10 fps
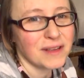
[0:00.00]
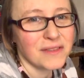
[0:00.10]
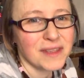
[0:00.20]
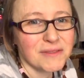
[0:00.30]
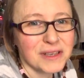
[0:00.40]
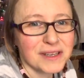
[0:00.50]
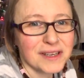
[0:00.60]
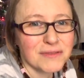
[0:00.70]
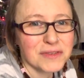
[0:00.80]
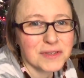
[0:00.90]
and then we're going to
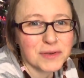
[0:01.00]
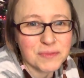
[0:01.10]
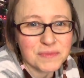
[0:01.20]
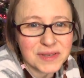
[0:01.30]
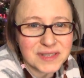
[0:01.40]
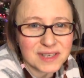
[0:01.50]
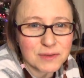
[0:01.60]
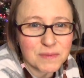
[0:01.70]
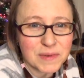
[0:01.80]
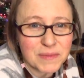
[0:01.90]
have a Zoom meeting
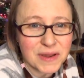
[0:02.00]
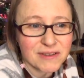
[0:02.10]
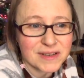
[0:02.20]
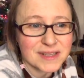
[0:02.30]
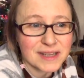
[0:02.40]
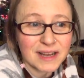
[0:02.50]
with my parents,